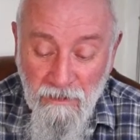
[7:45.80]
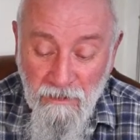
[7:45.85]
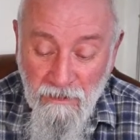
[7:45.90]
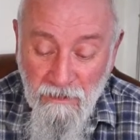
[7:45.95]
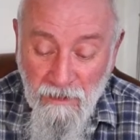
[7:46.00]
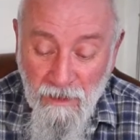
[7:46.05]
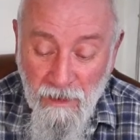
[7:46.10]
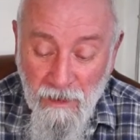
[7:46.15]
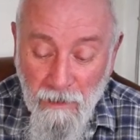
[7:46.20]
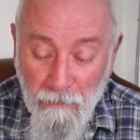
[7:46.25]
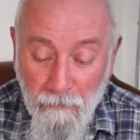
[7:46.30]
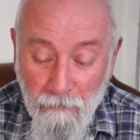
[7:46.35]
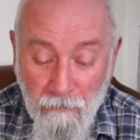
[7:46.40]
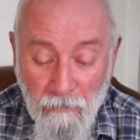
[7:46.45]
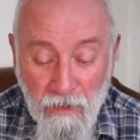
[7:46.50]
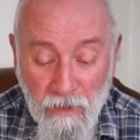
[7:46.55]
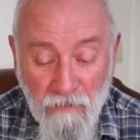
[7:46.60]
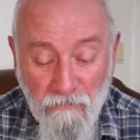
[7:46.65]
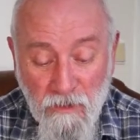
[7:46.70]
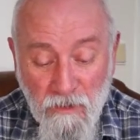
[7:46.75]

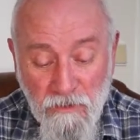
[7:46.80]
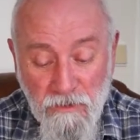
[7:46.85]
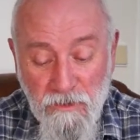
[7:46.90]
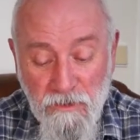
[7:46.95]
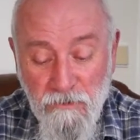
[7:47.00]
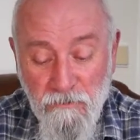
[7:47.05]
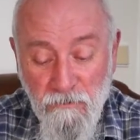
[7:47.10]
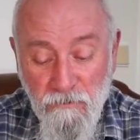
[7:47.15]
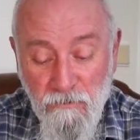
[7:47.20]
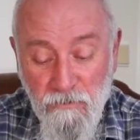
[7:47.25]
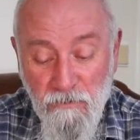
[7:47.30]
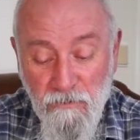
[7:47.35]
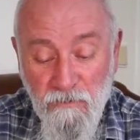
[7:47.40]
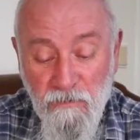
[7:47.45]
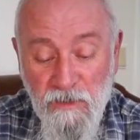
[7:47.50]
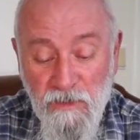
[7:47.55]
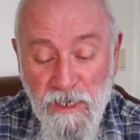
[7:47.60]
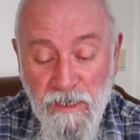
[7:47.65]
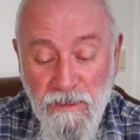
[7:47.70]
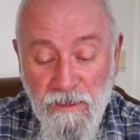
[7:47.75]
I've got two
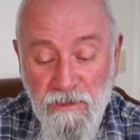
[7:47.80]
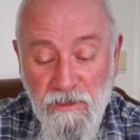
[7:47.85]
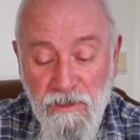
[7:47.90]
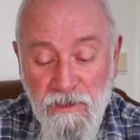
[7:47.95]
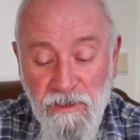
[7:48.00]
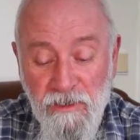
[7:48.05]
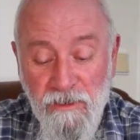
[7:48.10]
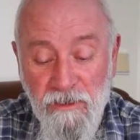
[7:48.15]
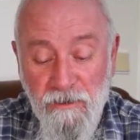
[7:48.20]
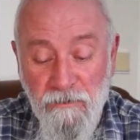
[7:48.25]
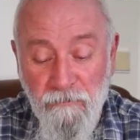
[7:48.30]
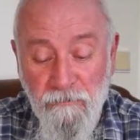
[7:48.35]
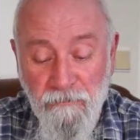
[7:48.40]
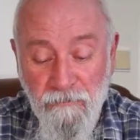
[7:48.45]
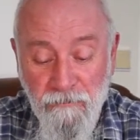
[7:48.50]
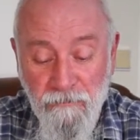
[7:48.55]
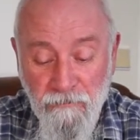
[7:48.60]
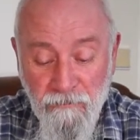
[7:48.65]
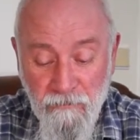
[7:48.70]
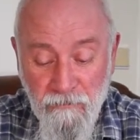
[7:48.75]
Zenits here.
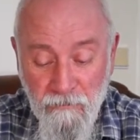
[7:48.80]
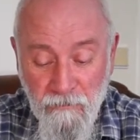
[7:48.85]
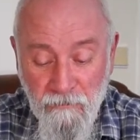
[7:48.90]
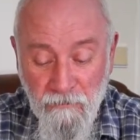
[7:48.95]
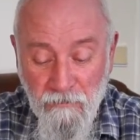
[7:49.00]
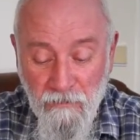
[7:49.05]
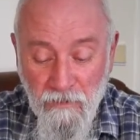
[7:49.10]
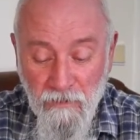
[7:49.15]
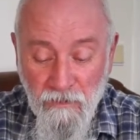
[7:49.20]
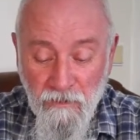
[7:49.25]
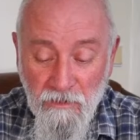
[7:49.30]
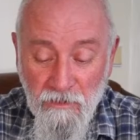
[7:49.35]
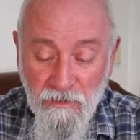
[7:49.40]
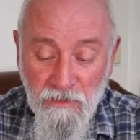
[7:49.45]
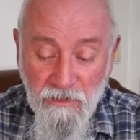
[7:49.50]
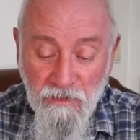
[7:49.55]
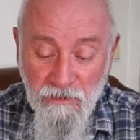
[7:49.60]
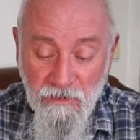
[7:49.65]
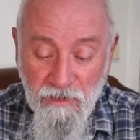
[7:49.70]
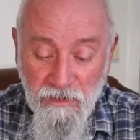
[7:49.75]
This
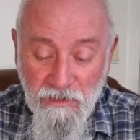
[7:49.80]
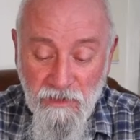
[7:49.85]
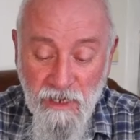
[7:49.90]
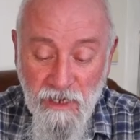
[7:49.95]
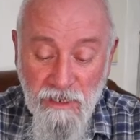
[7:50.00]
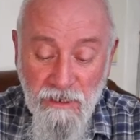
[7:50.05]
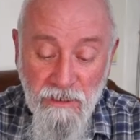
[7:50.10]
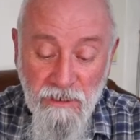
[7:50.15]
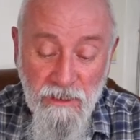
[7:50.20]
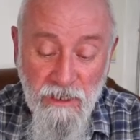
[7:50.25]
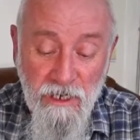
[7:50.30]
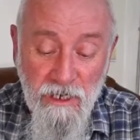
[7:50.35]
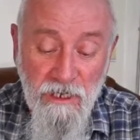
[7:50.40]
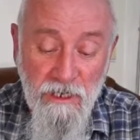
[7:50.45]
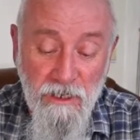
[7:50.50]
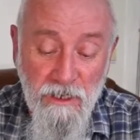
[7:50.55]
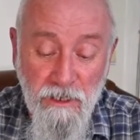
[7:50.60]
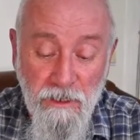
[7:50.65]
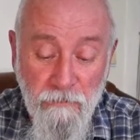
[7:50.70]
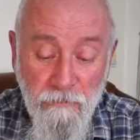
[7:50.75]
is the Zenit
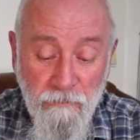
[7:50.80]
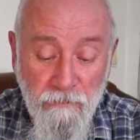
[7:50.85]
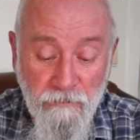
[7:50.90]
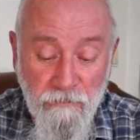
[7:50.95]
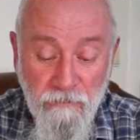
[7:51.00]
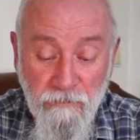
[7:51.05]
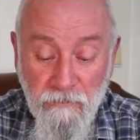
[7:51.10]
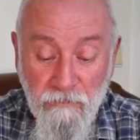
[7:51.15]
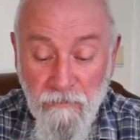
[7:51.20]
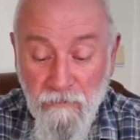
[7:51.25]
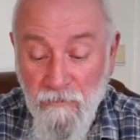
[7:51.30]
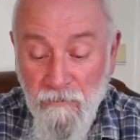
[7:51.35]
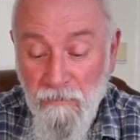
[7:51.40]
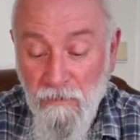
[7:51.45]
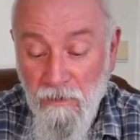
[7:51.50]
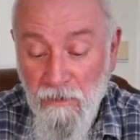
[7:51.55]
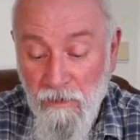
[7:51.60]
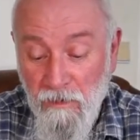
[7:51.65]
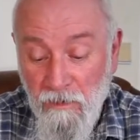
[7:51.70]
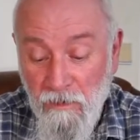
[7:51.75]
E,
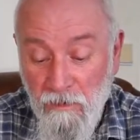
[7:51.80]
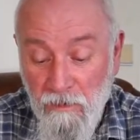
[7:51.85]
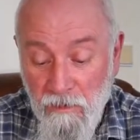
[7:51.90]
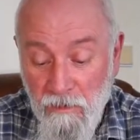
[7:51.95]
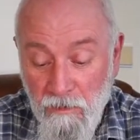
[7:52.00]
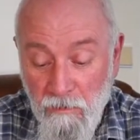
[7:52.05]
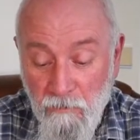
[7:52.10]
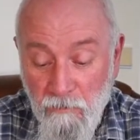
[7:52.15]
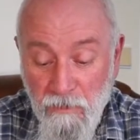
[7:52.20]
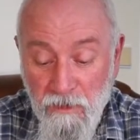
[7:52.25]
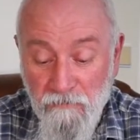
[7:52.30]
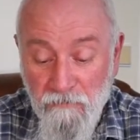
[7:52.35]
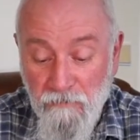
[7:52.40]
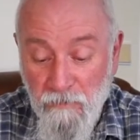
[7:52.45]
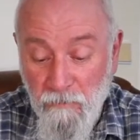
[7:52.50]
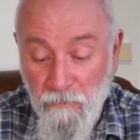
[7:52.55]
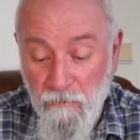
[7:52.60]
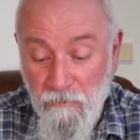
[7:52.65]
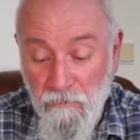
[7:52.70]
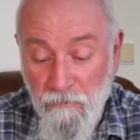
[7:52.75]
made
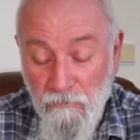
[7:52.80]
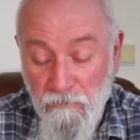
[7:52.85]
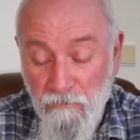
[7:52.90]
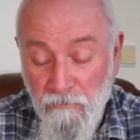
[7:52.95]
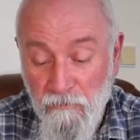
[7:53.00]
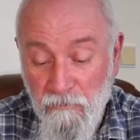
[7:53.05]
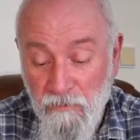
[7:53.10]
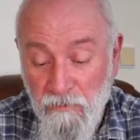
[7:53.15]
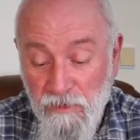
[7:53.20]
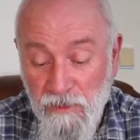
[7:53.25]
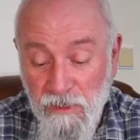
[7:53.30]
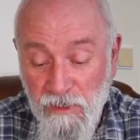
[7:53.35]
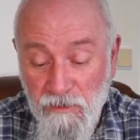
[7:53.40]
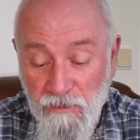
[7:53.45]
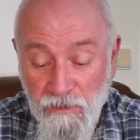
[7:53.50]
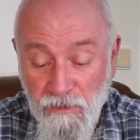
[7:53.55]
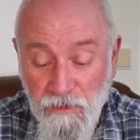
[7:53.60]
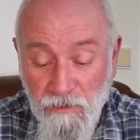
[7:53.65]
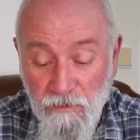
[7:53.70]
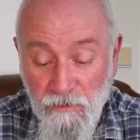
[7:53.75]
from
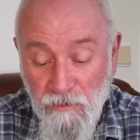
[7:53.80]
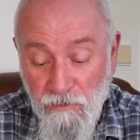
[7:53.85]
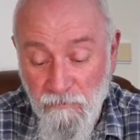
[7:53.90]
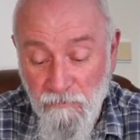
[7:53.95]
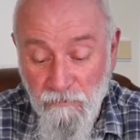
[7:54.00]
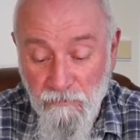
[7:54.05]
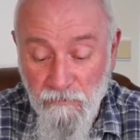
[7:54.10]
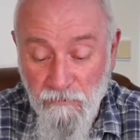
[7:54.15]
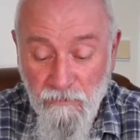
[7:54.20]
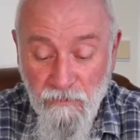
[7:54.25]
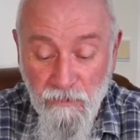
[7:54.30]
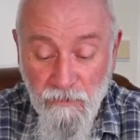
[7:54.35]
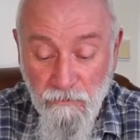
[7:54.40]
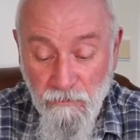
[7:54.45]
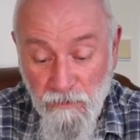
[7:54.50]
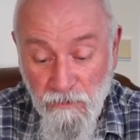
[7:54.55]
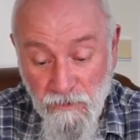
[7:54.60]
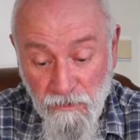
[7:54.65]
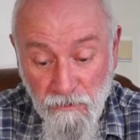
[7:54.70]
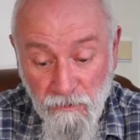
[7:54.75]
60s through
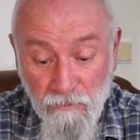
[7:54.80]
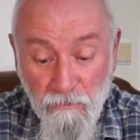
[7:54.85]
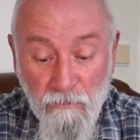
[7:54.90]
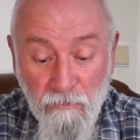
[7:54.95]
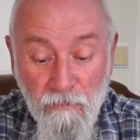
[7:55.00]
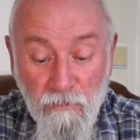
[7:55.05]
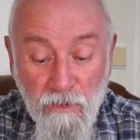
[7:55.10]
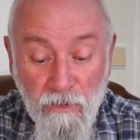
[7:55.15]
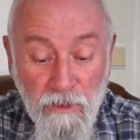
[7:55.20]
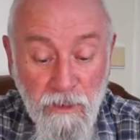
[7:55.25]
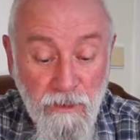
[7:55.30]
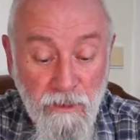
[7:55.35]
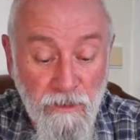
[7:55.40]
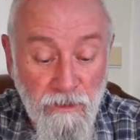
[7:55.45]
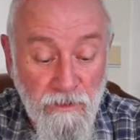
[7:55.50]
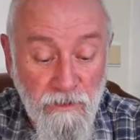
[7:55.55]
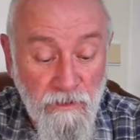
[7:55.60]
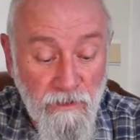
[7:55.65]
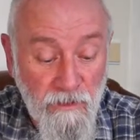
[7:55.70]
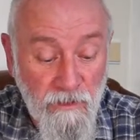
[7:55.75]
until
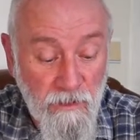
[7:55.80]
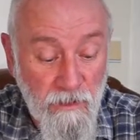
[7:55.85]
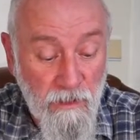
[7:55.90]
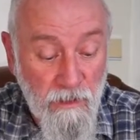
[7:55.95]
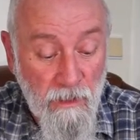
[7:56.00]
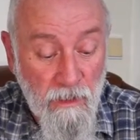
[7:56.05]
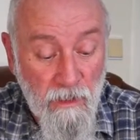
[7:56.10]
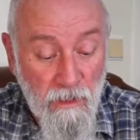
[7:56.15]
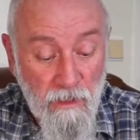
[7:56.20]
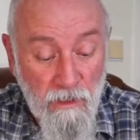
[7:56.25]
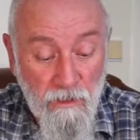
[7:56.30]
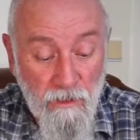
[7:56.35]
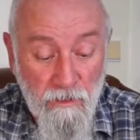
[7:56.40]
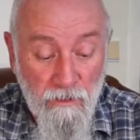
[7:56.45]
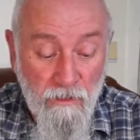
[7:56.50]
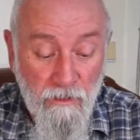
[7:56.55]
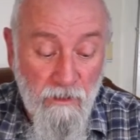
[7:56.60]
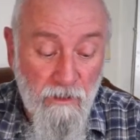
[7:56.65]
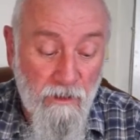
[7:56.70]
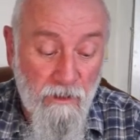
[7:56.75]
80s,
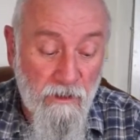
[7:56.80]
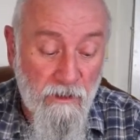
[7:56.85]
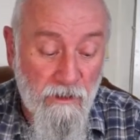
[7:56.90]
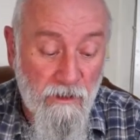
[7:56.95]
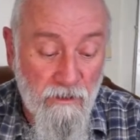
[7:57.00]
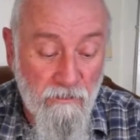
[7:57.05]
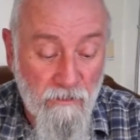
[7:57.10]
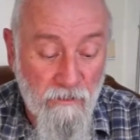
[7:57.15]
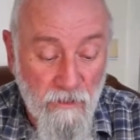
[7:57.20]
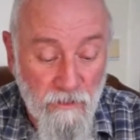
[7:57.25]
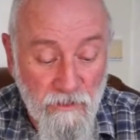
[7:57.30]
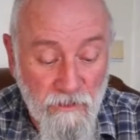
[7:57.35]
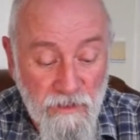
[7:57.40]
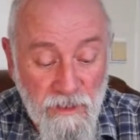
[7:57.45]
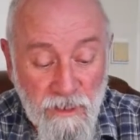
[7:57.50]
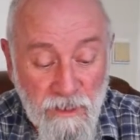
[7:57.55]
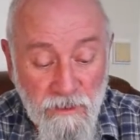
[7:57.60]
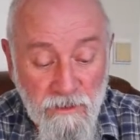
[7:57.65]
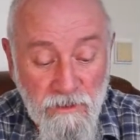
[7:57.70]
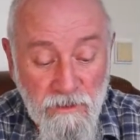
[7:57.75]
and I've got a
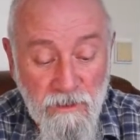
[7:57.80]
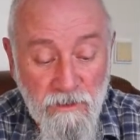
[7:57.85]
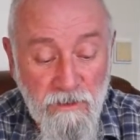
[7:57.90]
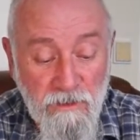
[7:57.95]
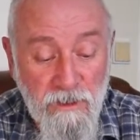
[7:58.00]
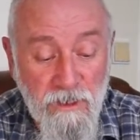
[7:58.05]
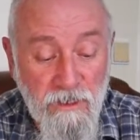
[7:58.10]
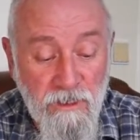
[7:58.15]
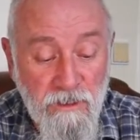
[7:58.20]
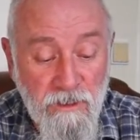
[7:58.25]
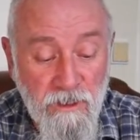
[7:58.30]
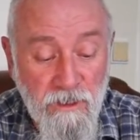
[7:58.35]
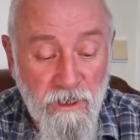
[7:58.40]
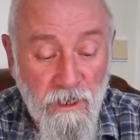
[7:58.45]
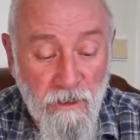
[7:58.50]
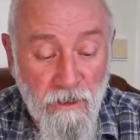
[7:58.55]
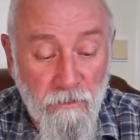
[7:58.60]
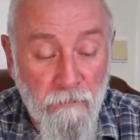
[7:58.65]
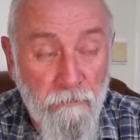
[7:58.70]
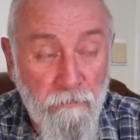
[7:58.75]
Zenit TTL.